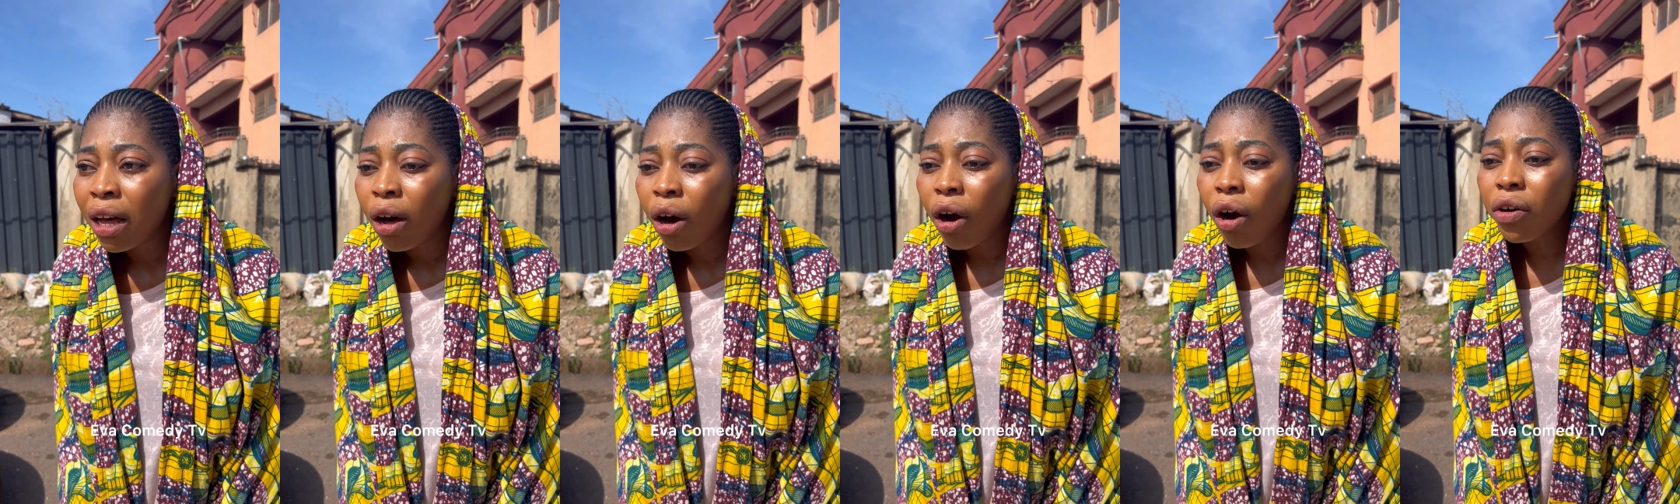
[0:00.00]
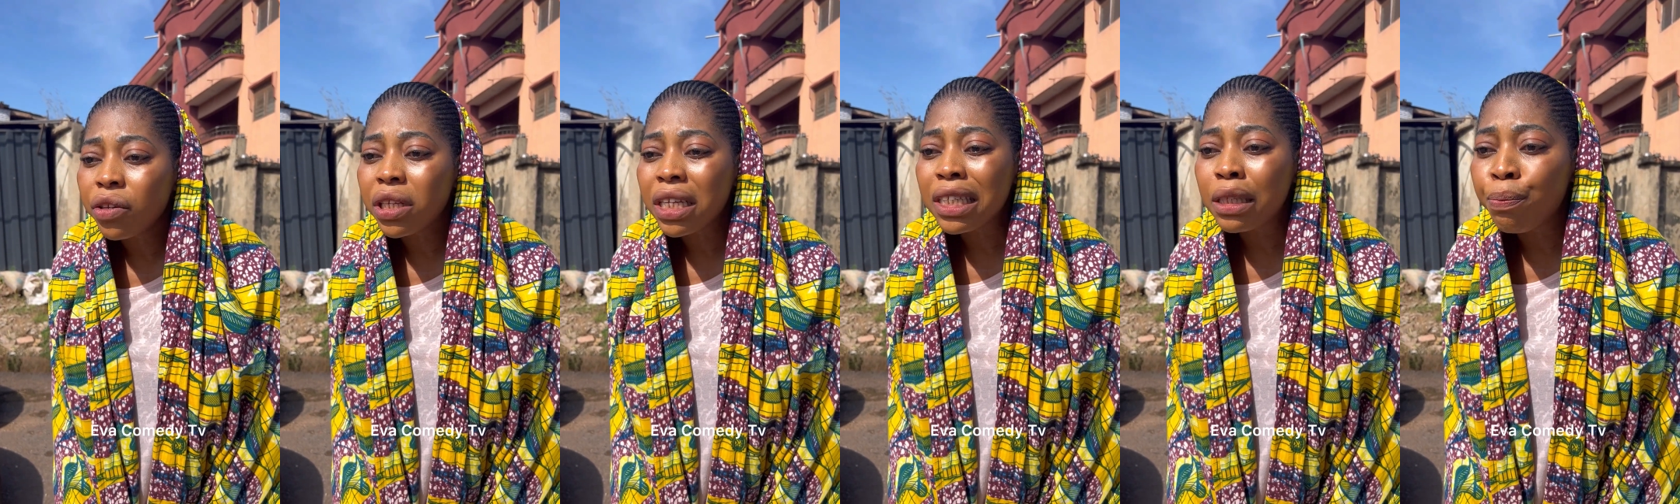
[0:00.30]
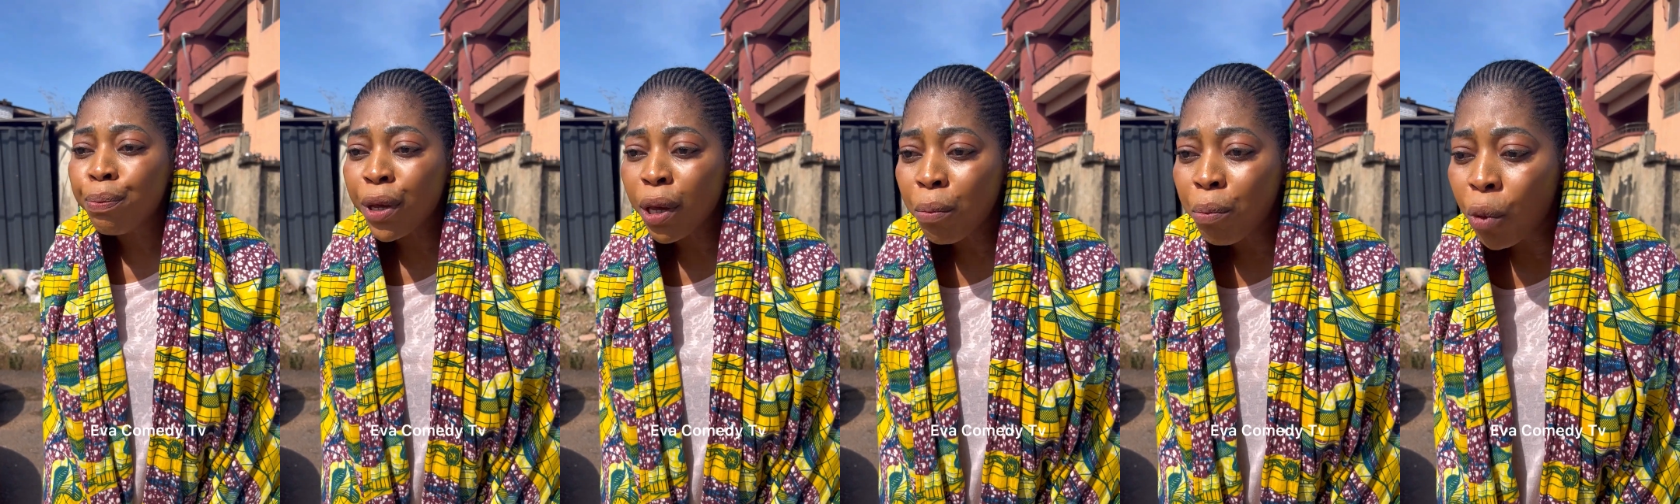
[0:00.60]
all this
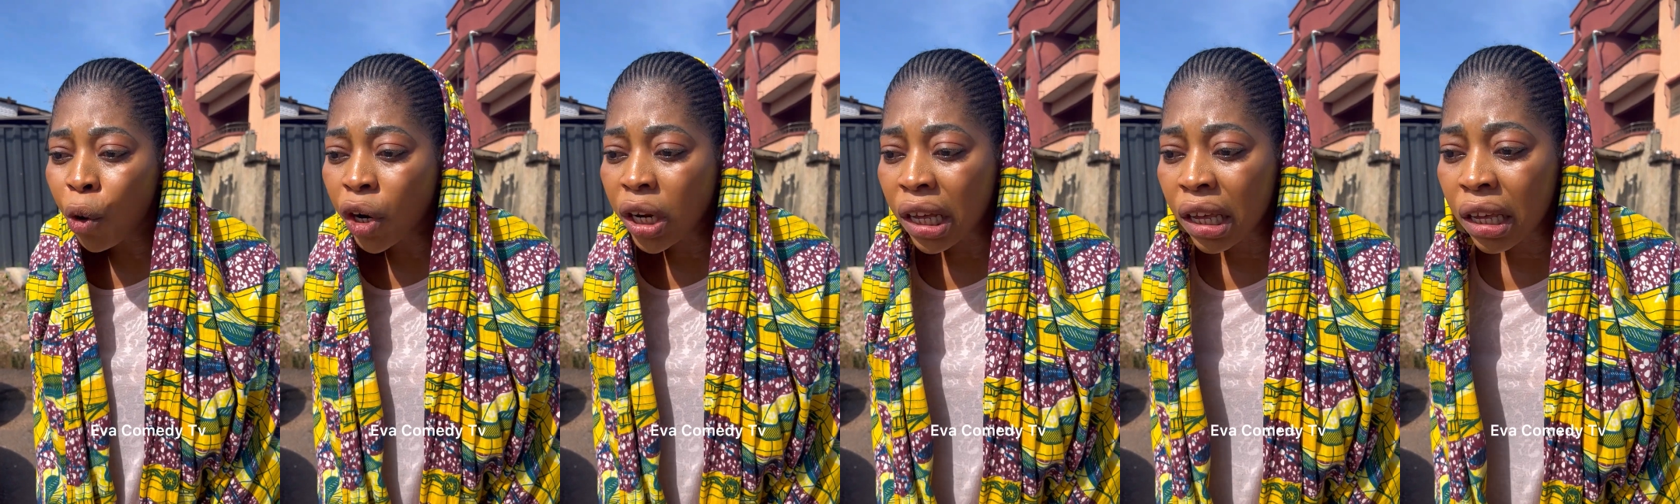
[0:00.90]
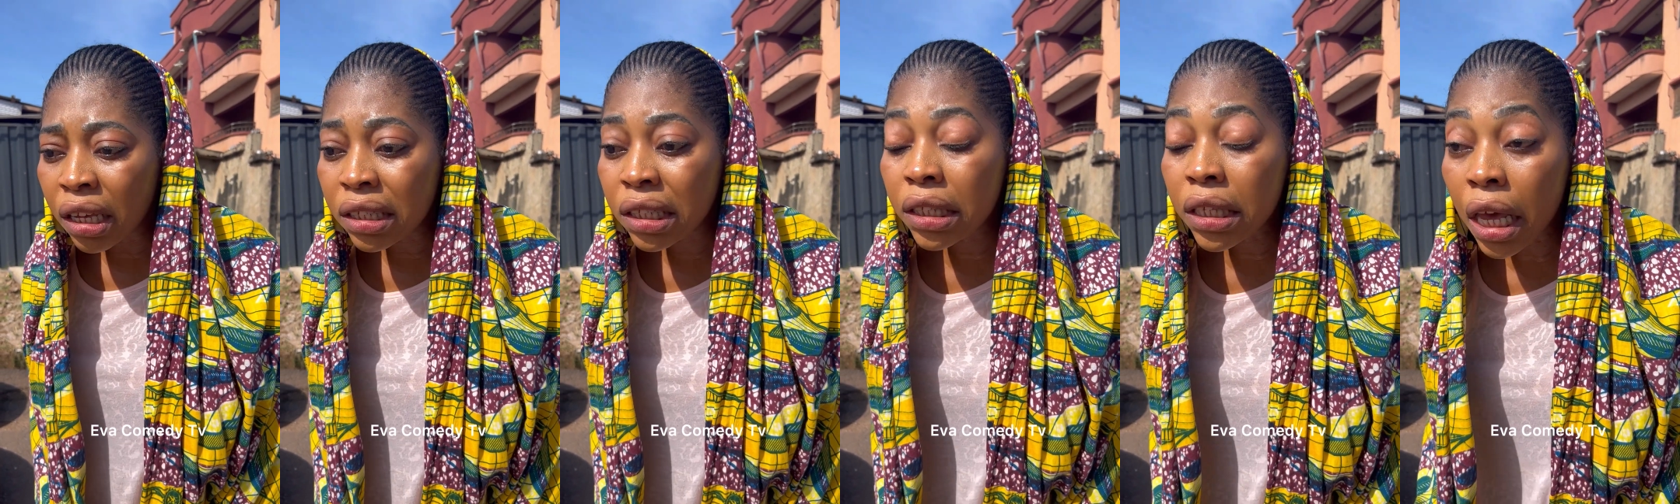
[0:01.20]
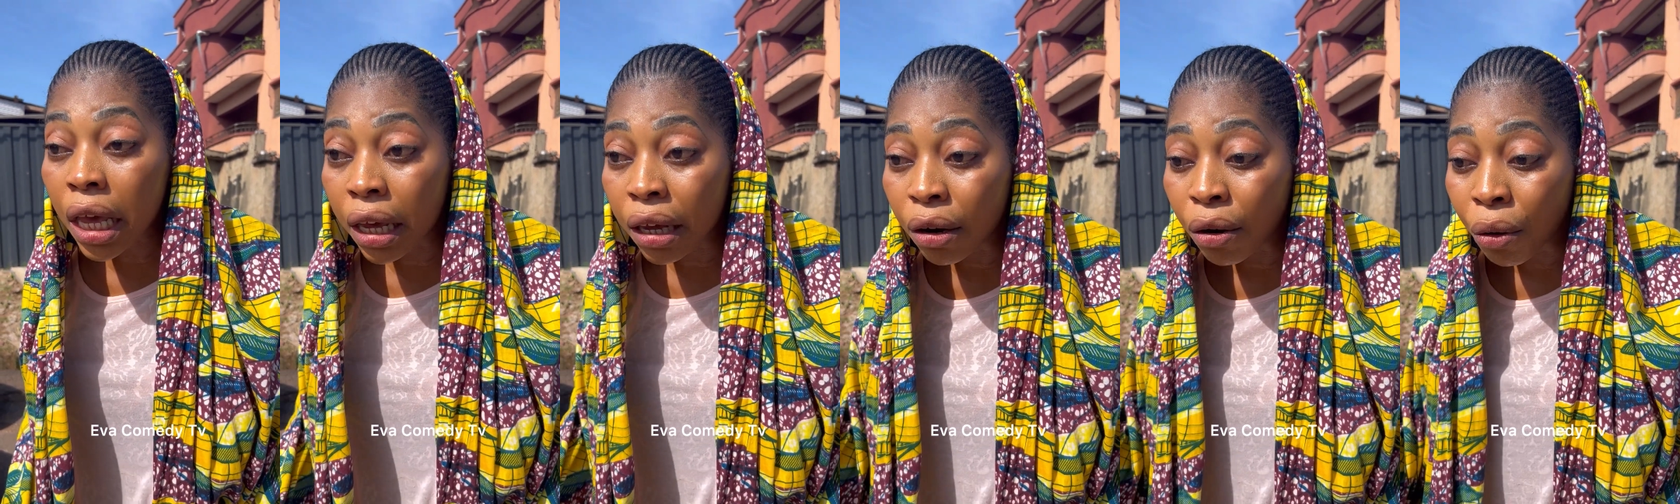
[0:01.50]
big money,
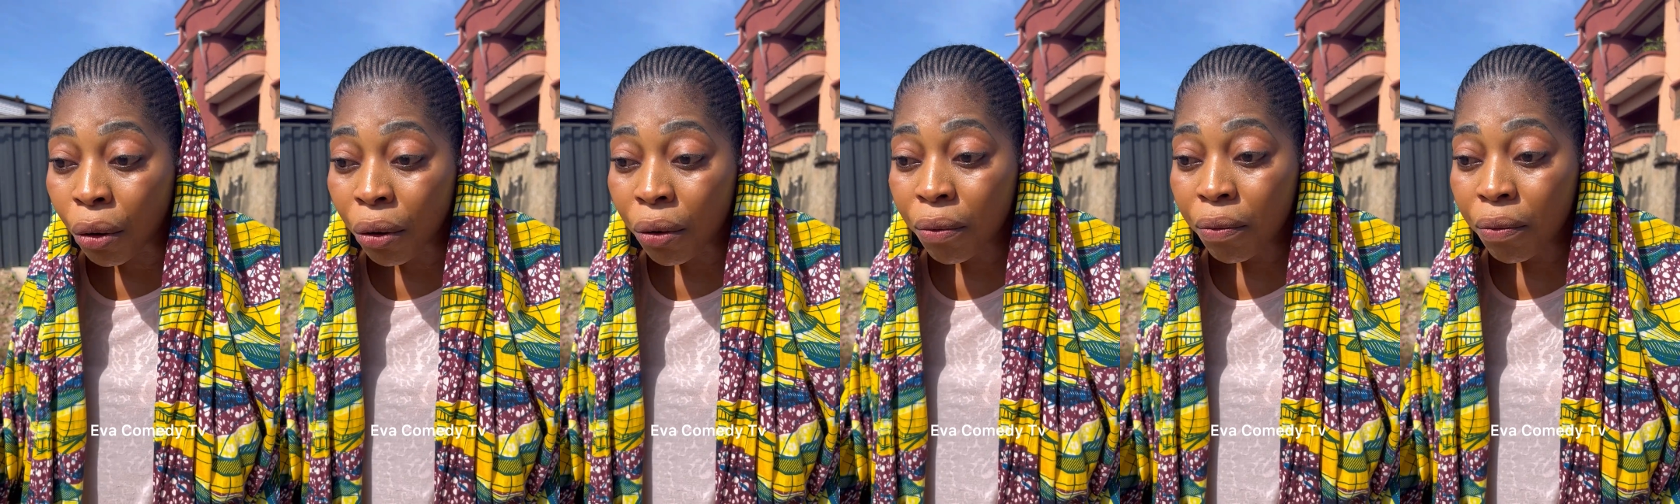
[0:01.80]
still,